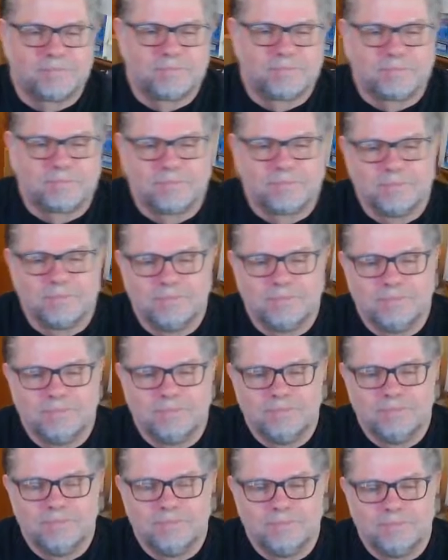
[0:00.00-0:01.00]

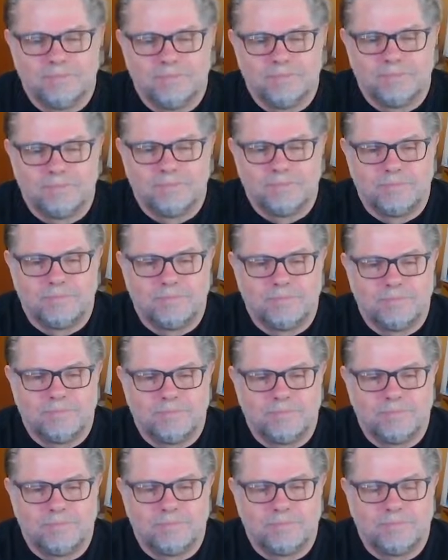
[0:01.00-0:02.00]

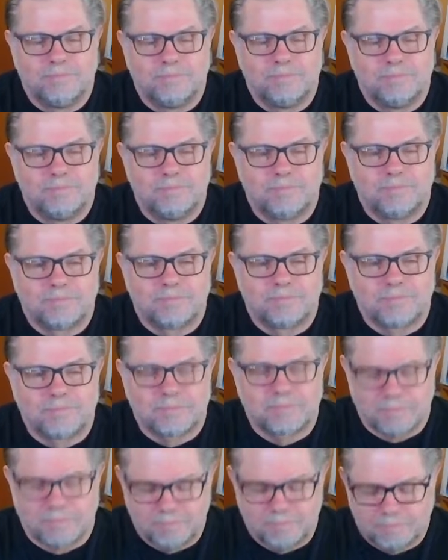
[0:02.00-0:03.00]

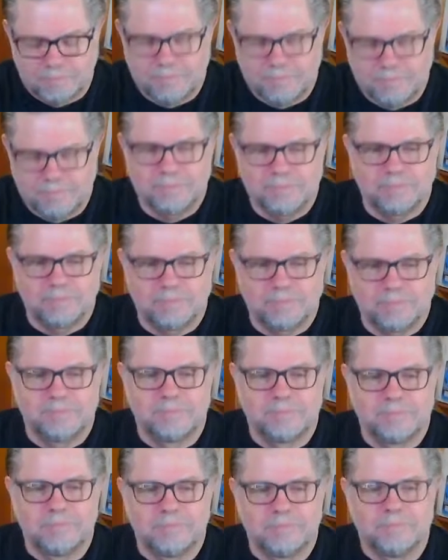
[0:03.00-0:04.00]

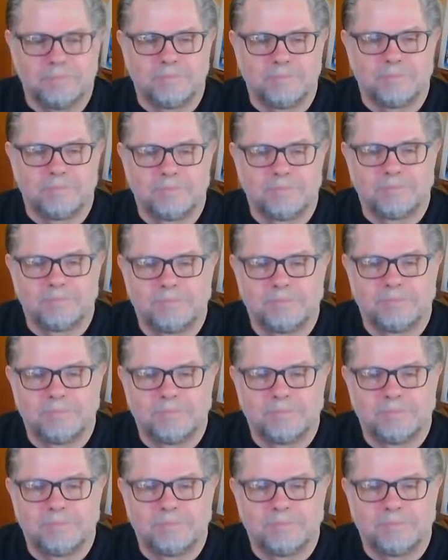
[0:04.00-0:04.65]
[no speech]